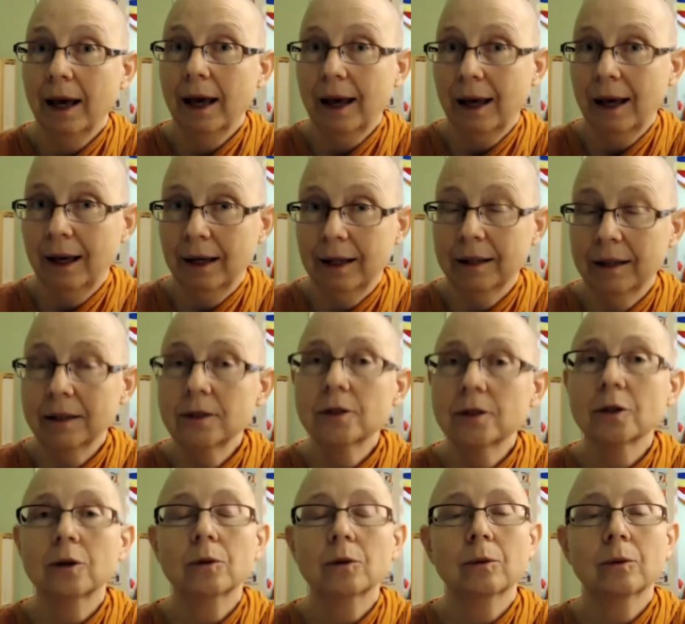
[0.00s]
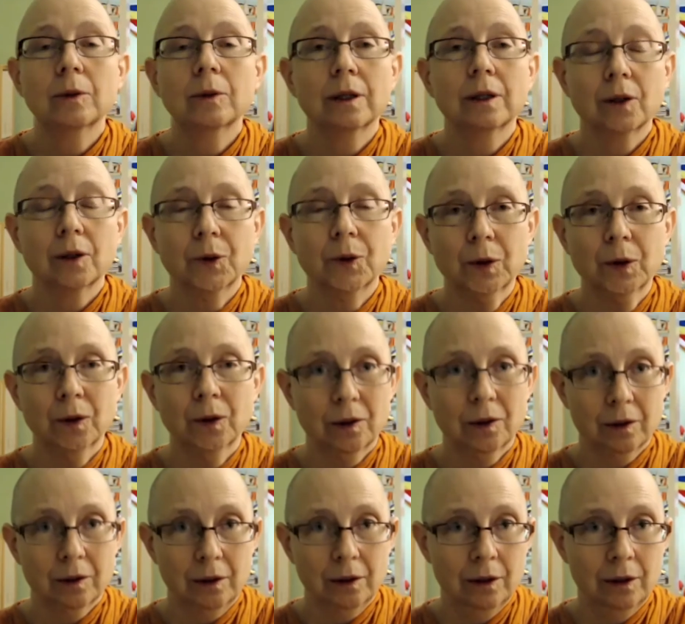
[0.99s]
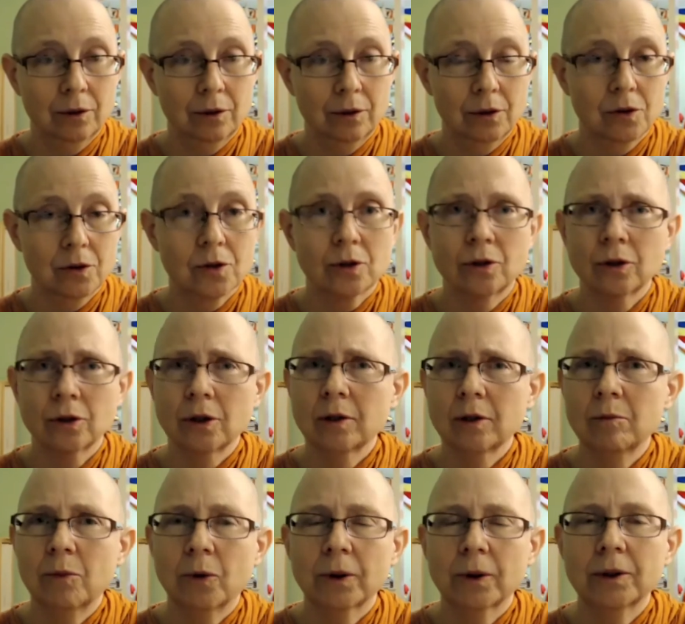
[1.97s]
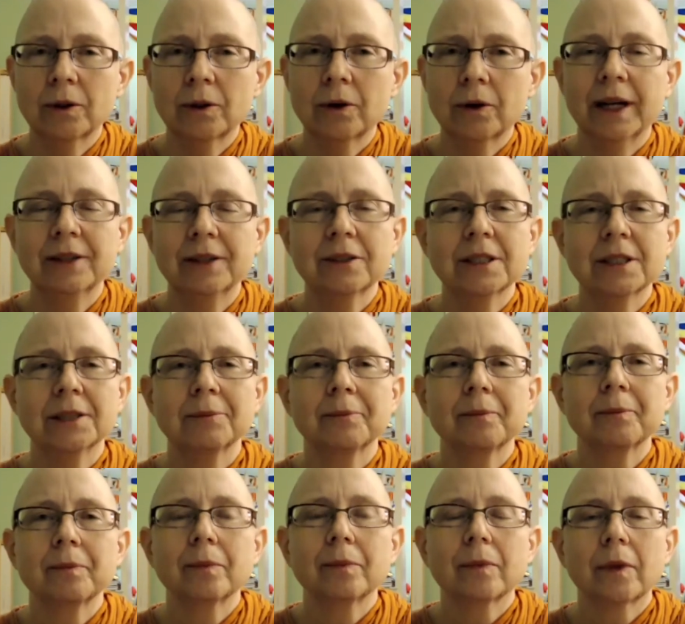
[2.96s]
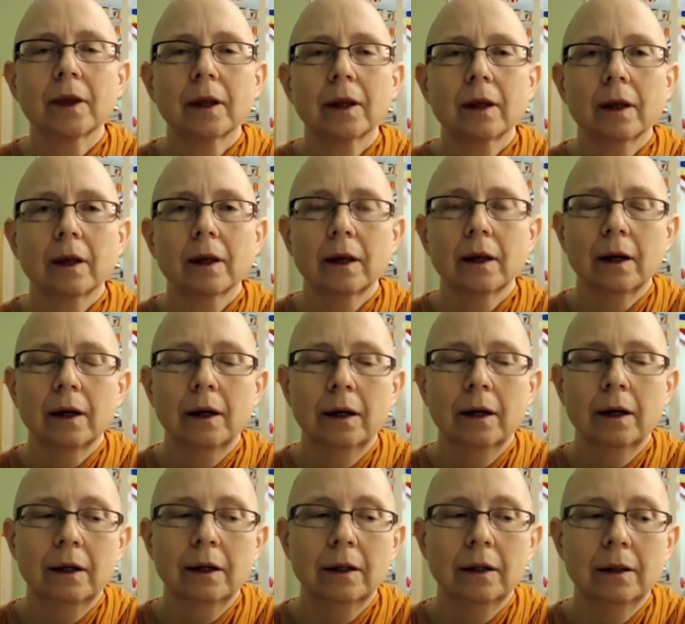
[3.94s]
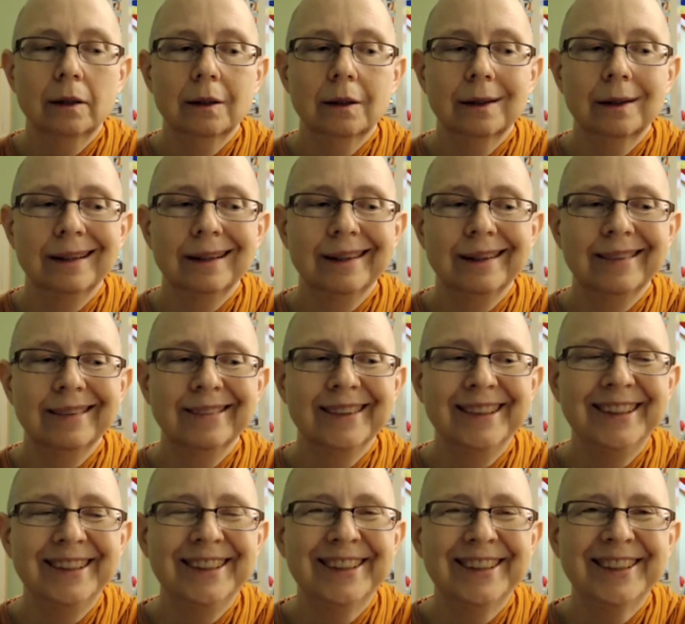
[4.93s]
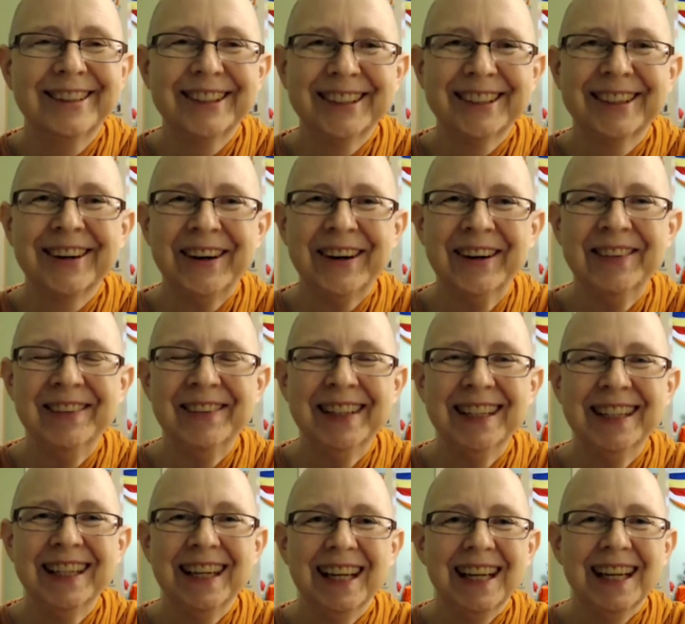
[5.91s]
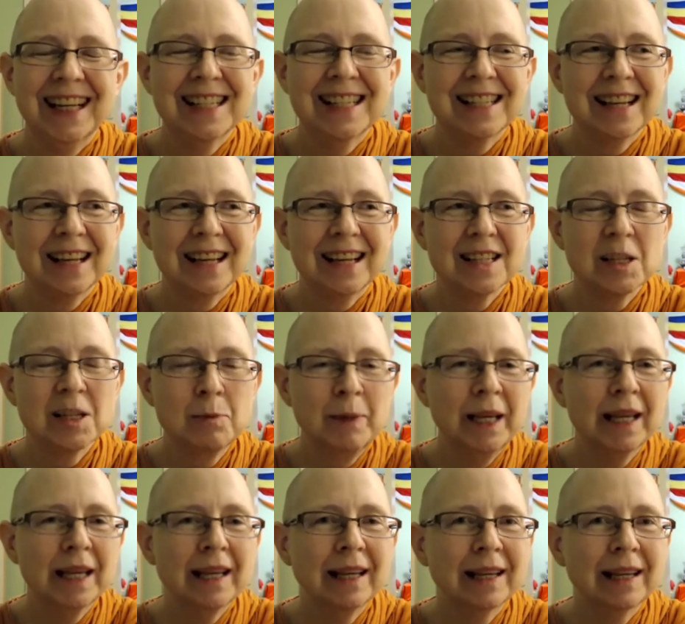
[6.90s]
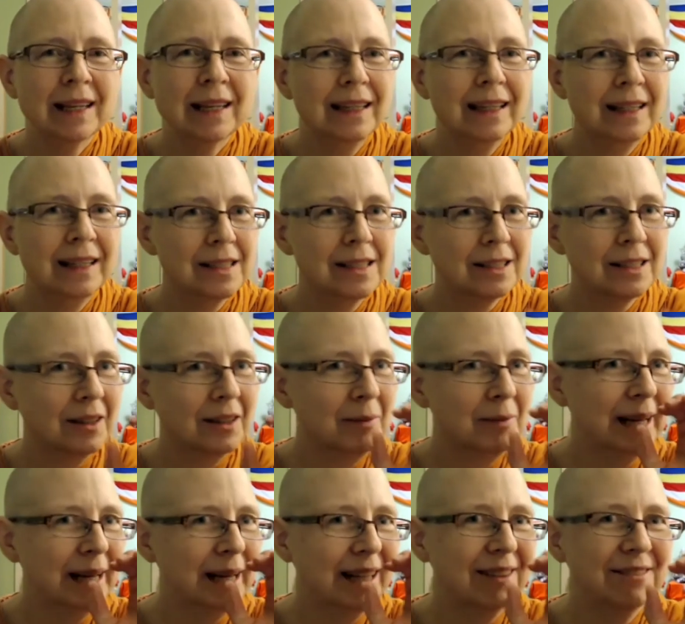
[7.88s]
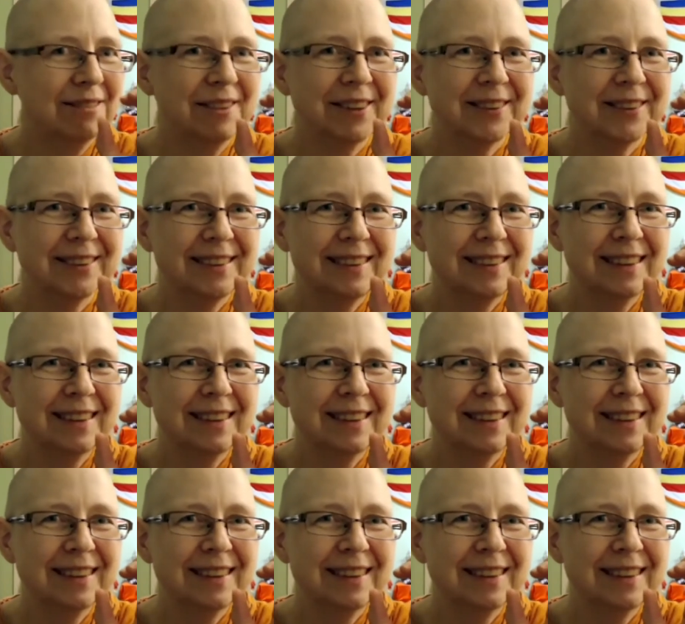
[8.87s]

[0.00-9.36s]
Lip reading: And with, this good moral grounding, when you do good karma, it's like speaking into a megaphone.